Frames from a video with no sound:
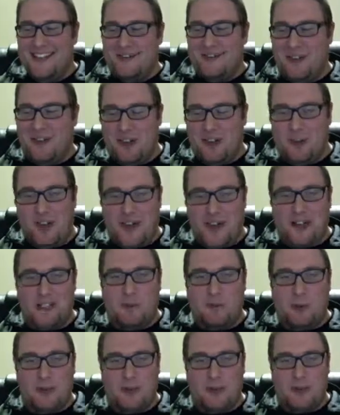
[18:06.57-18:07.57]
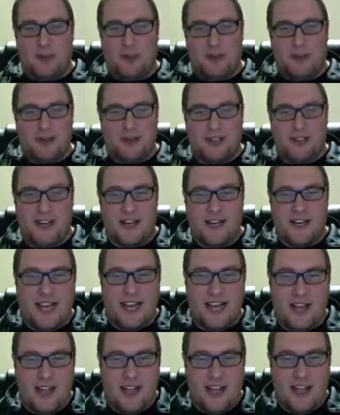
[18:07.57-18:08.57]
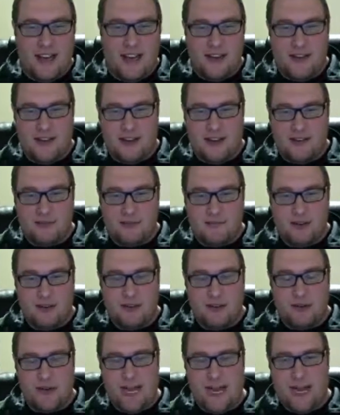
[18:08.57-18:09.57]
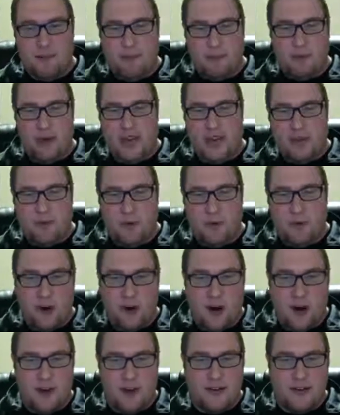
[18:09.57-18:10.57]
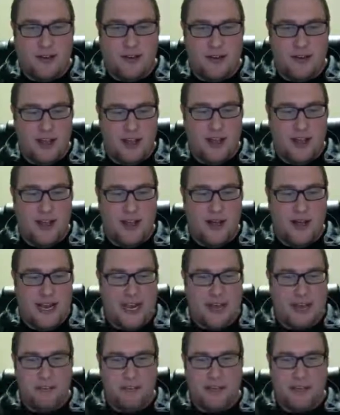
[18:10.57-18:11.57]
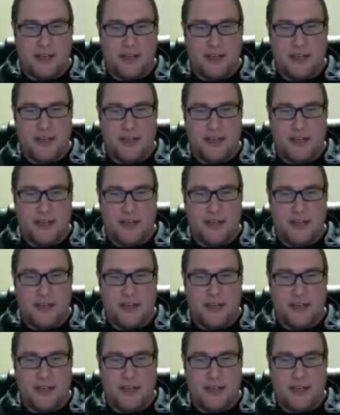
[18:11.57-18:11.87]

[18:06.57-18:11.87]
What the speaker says: Follow along at sportslogos.net and at BrandMoreArt and at B Gundel.